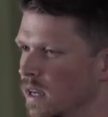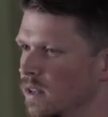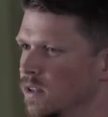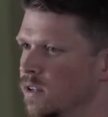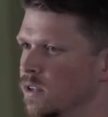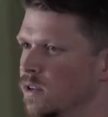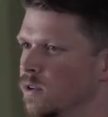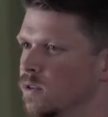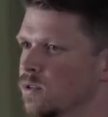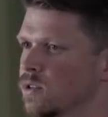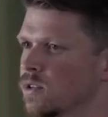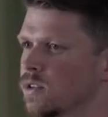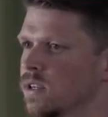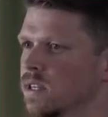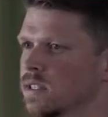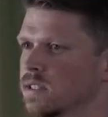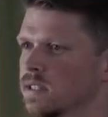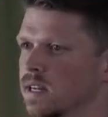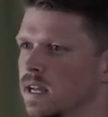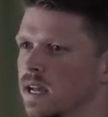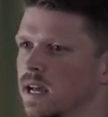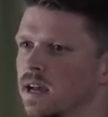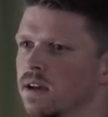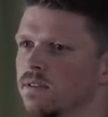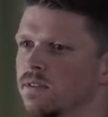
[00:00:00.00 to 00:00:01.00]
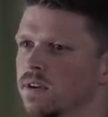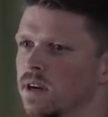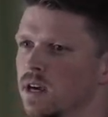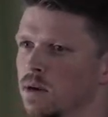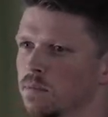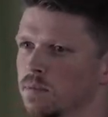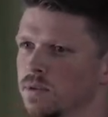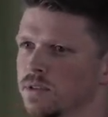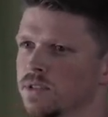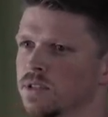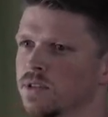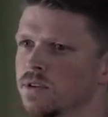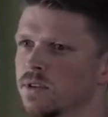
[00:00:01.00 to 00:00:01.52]
and the user doesn't have an
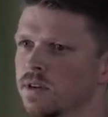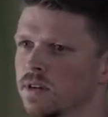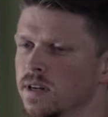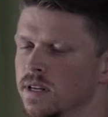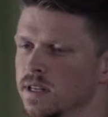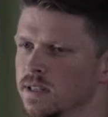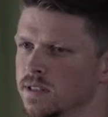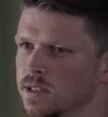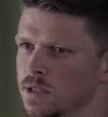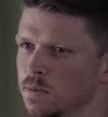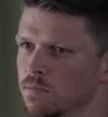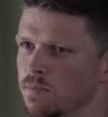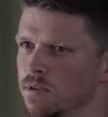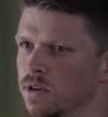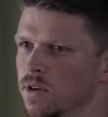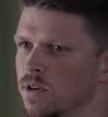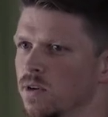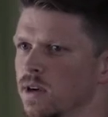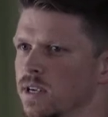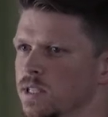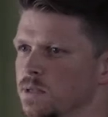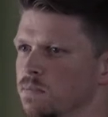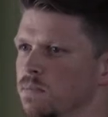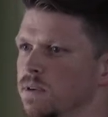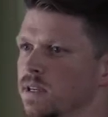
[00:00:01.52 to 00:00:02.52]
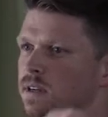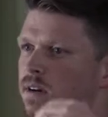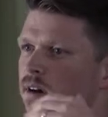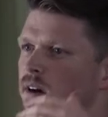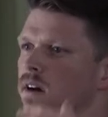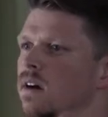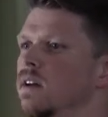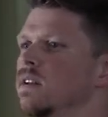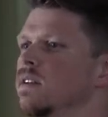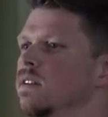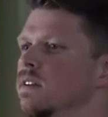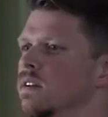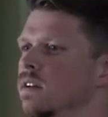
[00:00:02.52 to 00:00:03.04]
opportunity to progress
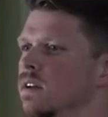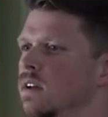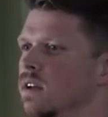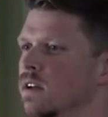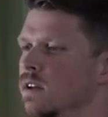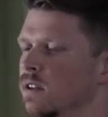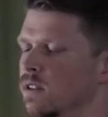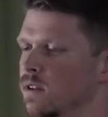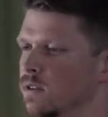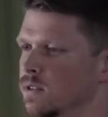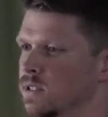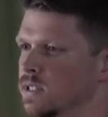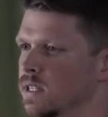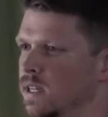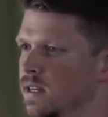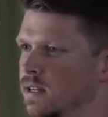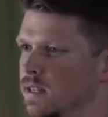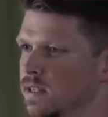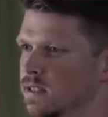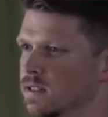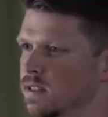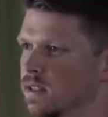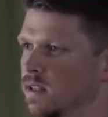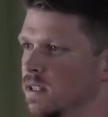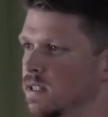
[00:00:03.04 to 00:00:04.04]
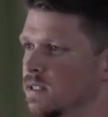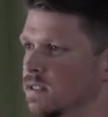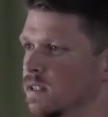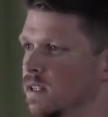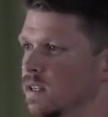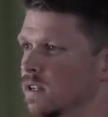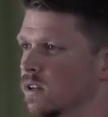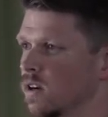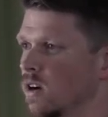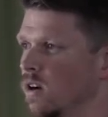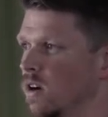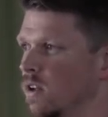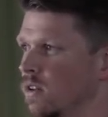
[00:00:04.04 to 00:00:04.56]
beyond those settings unless
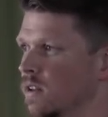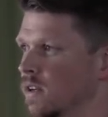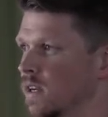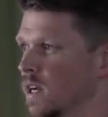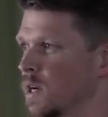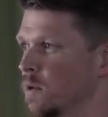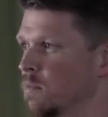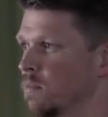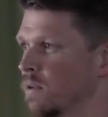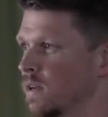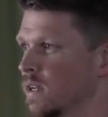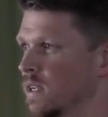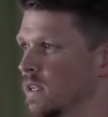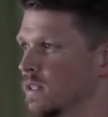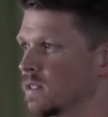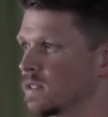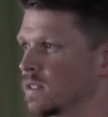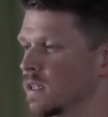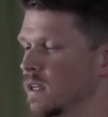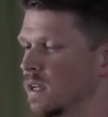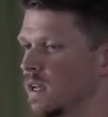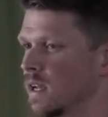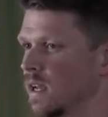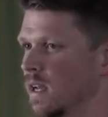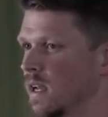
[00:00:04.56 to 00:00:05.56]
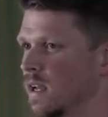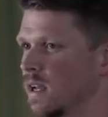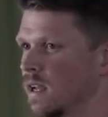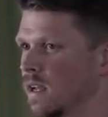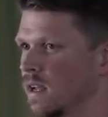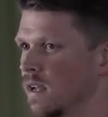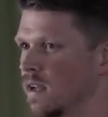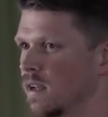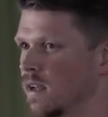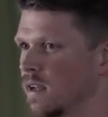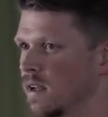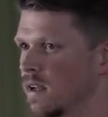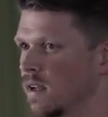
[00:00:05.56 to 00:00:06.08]
they call the company and say,
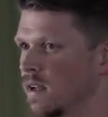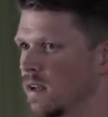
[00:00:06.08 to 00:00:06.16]
hey,